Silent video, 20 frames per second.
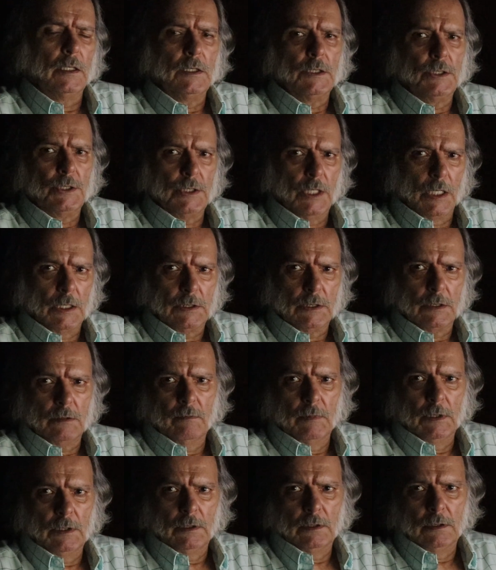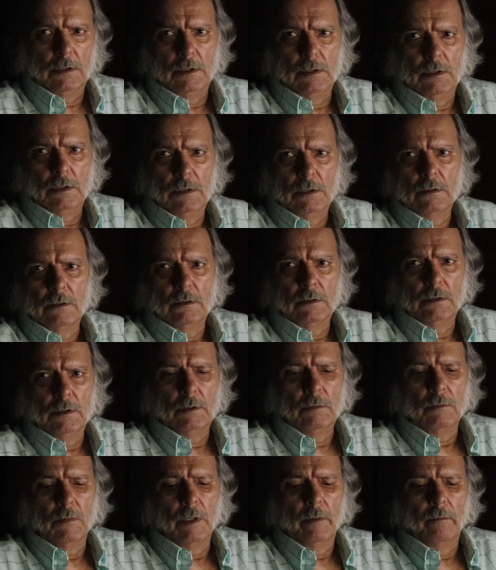adjustment
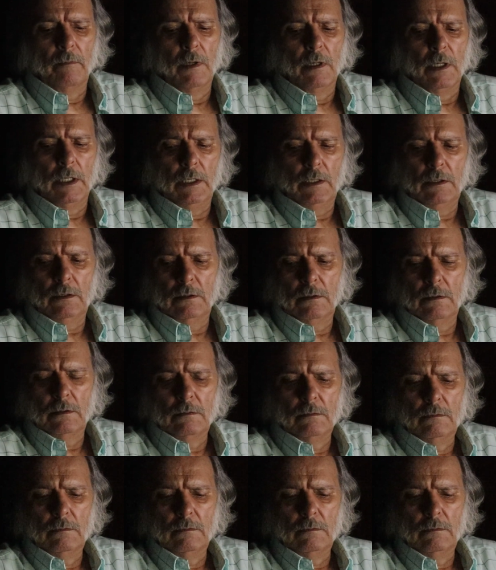in my mind